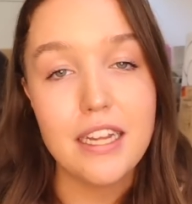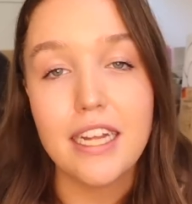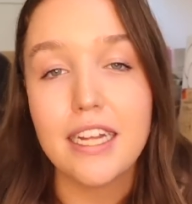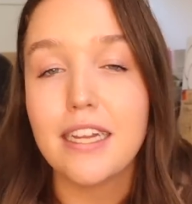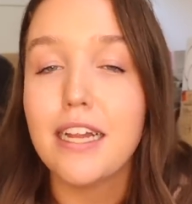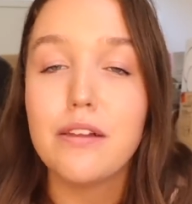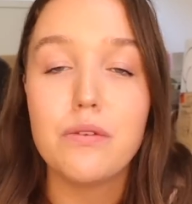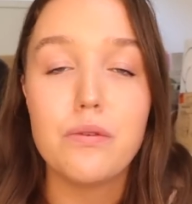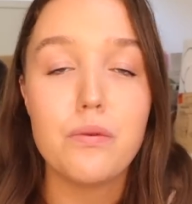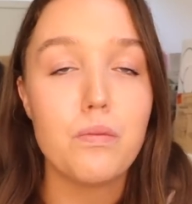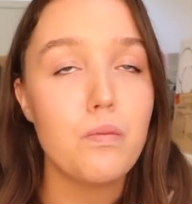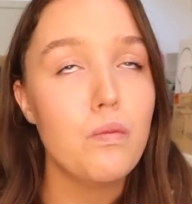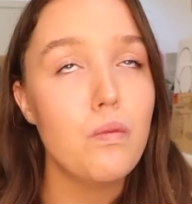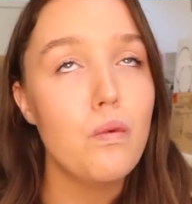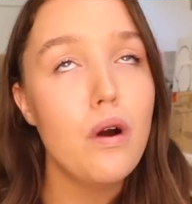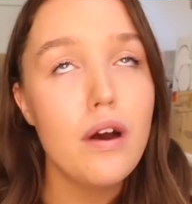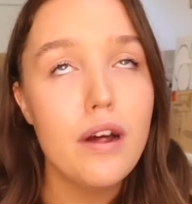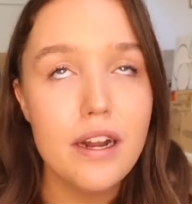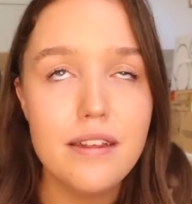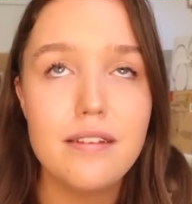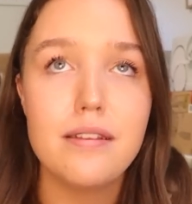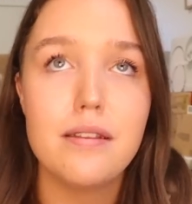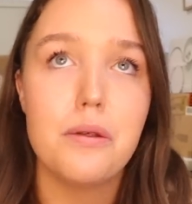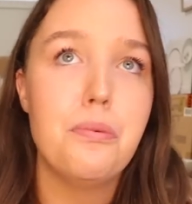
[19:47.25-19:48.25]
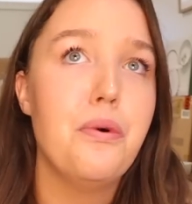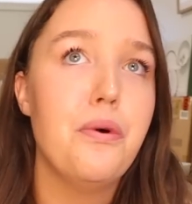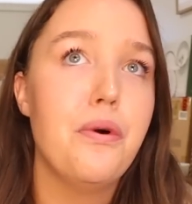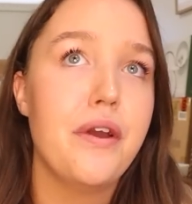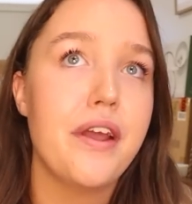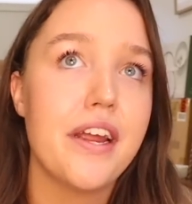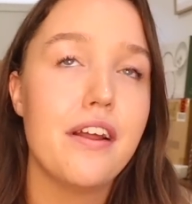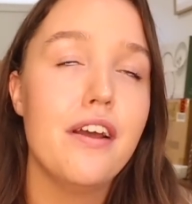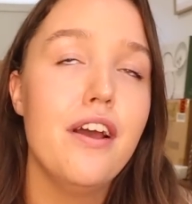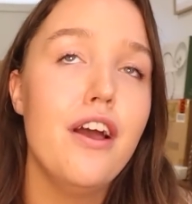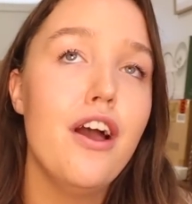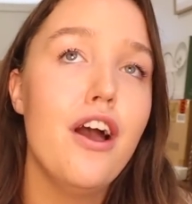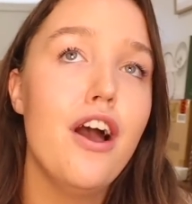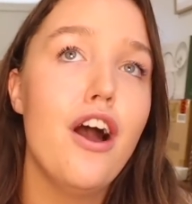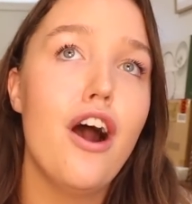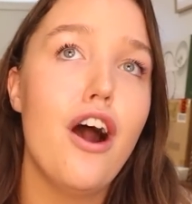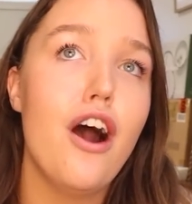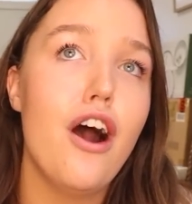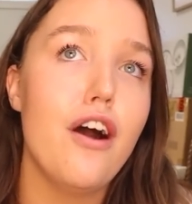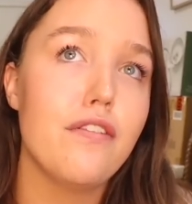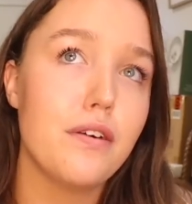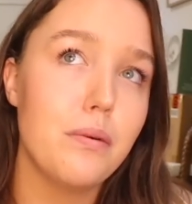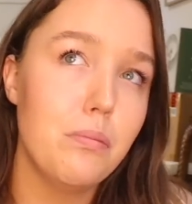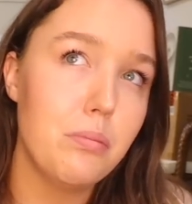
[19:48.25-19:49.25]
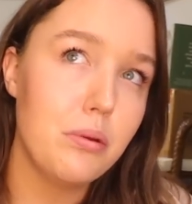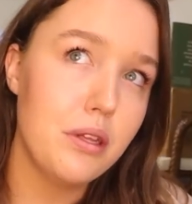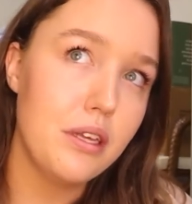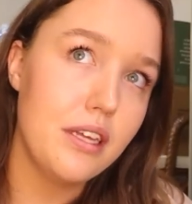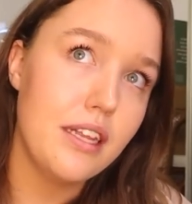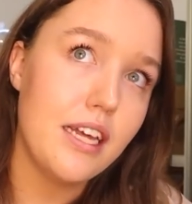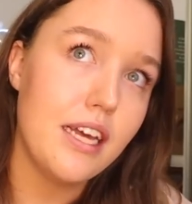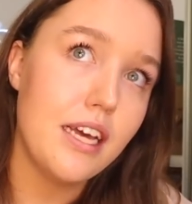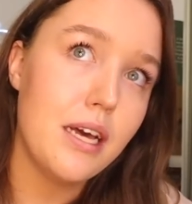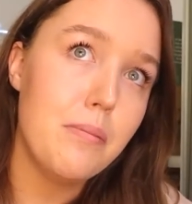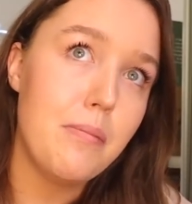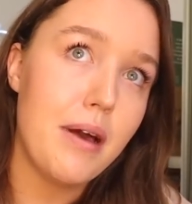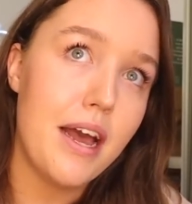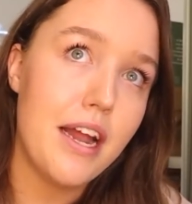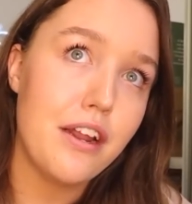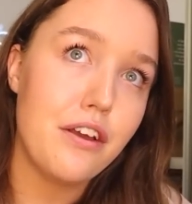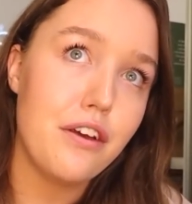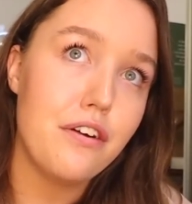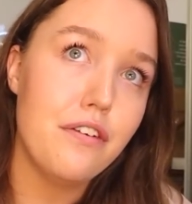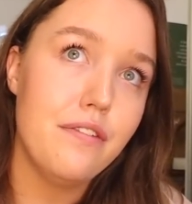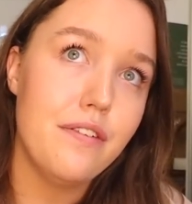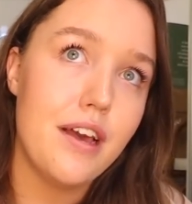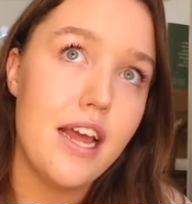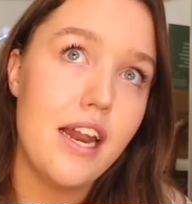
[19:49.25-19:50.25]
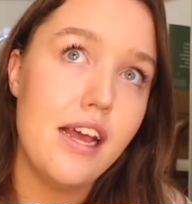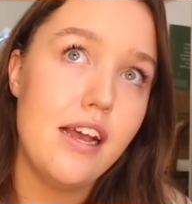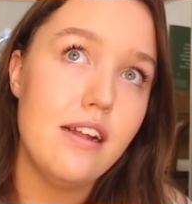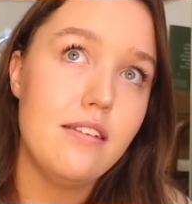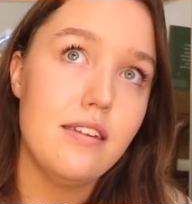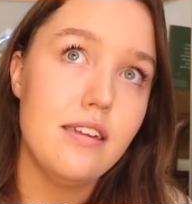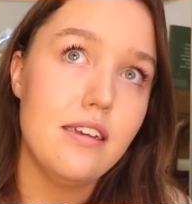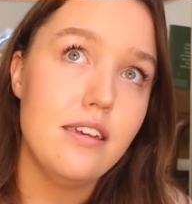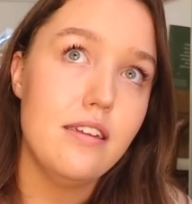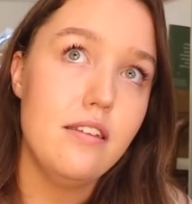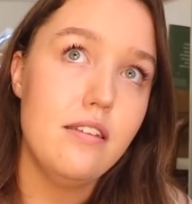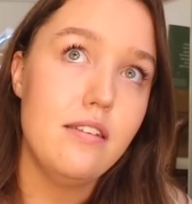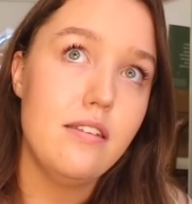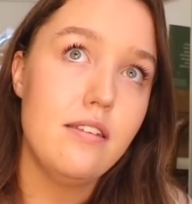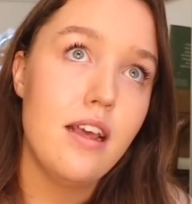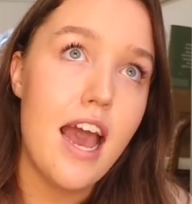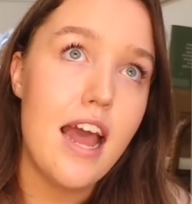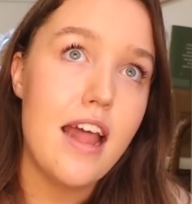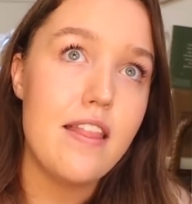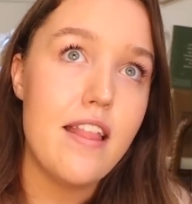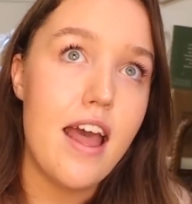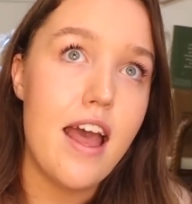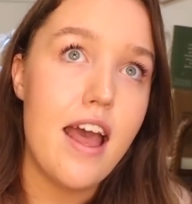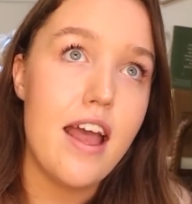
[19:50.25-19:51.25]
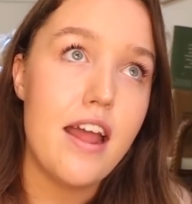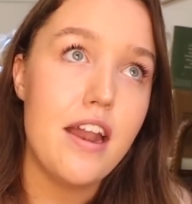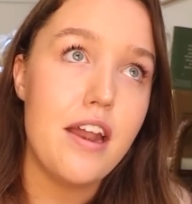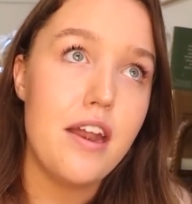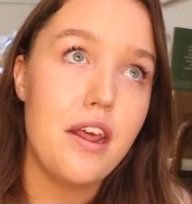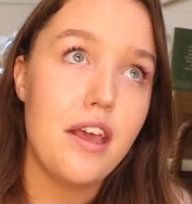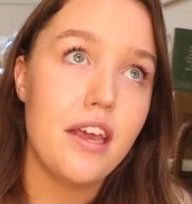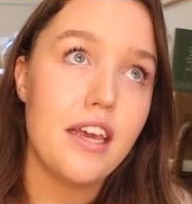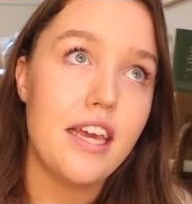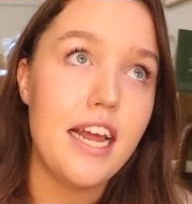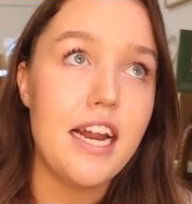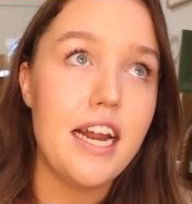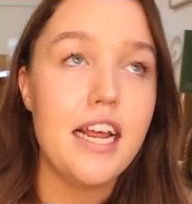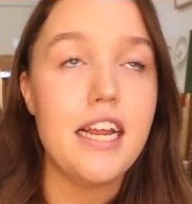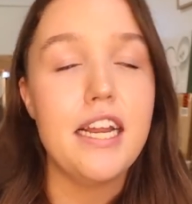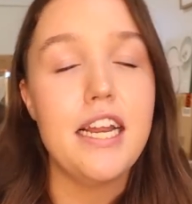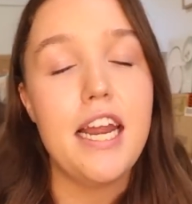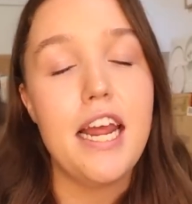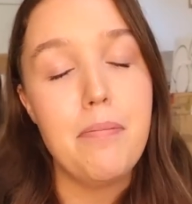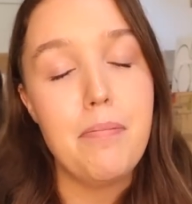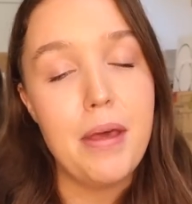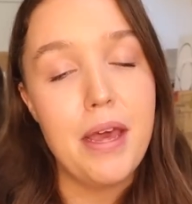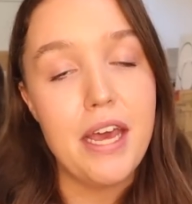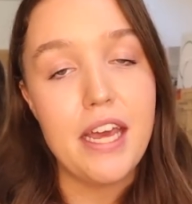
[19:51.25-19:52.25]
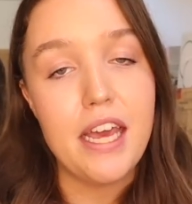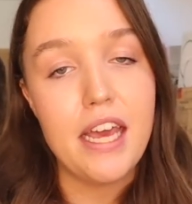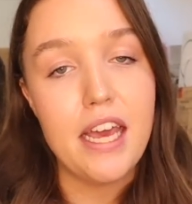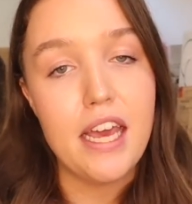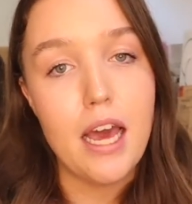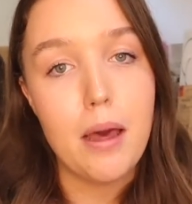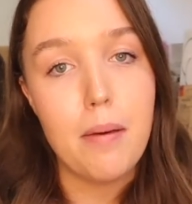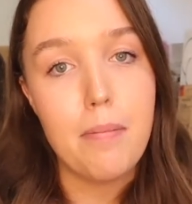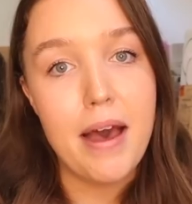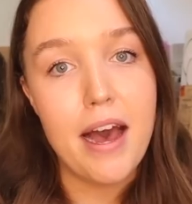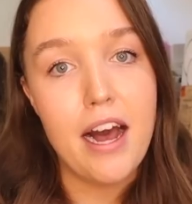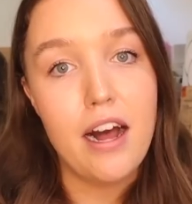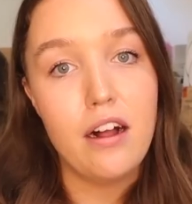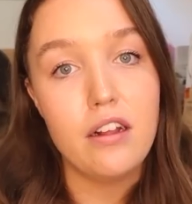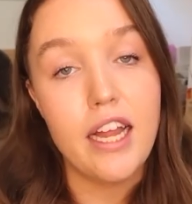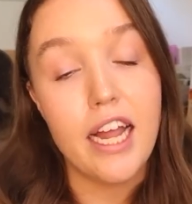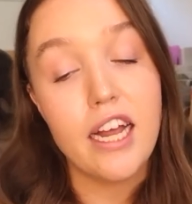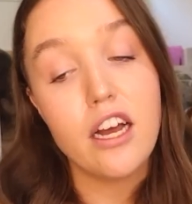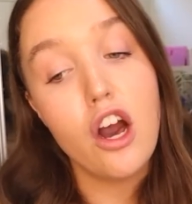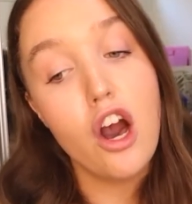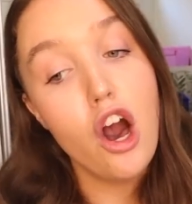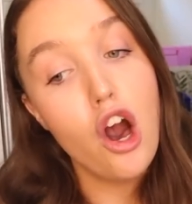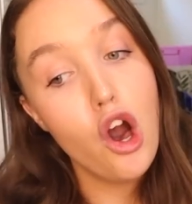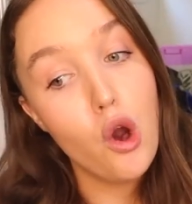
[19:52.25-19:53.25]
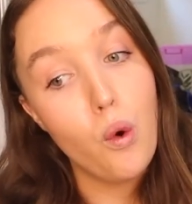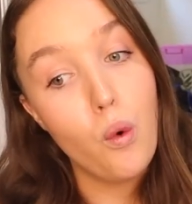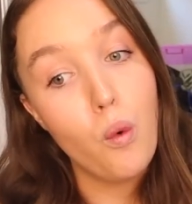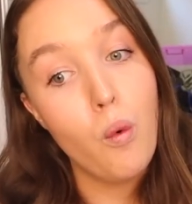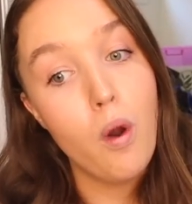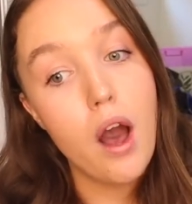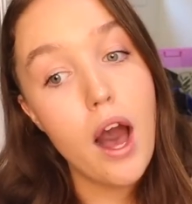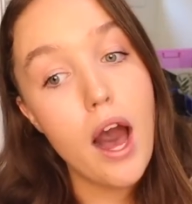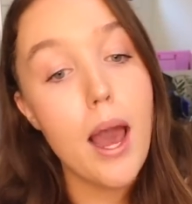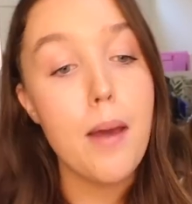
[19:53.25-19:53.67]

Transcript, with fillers: Like there's, what is the point of completely combining your finances and then getting nitpicky about like, oh,